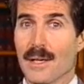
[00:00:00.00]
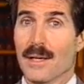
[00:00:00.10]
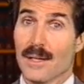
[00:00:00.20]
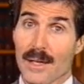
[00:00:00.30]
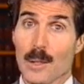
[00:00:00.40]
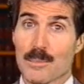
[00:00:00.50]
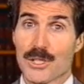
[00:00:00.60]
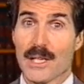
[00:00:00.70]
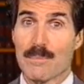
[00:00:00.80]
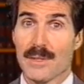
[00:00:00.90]
It helped
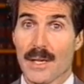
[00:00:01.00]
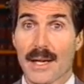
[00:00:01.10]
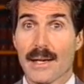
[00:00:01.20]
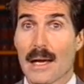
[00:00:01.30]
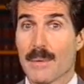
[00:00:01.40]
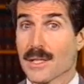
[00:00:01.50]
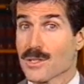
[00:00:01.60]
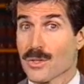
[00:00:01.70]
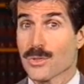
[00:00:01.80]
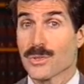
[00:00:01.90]
shape the economic and
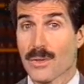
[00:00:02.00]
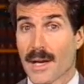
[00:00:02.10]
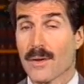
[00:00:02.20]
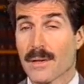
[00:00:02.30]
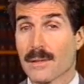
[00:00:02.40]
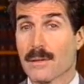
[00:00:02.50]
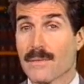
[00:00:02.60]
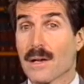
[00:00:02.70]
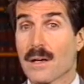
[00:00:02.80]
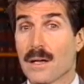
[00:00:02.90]
social character of
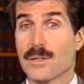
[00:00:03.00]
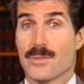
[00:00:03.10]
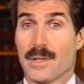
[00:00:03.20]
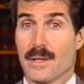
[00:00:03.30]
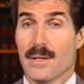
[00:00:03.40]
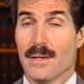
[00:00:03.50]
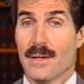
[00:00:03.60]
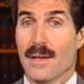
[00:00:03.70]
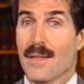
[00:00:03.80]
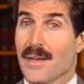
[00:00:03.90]
our country.
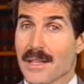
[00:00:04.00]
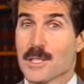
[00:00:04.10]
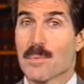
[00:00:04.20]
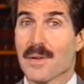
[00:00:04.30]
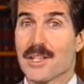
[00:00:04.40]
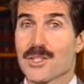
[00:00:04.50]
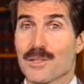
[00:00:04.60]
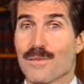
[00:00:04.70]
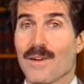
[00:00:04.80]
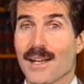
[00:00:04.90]
That inspiration to
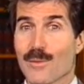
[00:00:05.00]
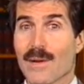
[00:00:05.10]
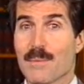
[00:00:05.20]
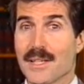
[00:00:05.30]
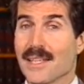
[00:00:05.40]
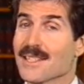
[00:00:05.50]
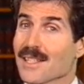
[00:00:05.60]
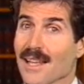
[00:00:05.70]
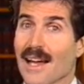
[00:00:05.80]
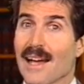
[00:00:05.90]
find a remedy is
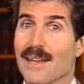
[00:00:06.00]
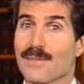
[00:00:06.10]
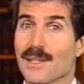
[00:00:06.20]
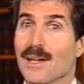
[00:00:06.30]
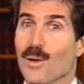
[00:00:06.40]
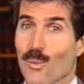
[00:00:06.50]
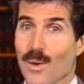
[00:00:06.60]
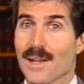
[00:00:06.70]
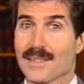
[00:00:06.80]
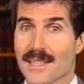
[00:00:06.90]
alive and
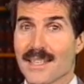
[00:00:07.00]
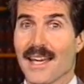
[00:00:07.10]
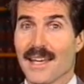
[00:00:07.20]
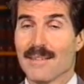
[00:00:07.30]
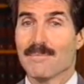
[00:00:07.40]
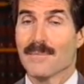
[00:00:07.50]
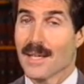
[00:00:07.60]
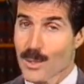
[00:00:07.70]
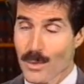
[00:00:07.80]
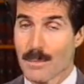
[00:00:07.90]
well today,
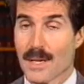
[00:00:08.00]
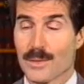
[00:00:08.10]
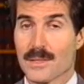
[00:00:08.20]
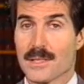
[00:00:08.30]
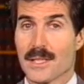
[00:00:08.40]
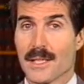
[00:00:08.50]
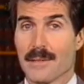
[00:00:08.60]
as we're about to see.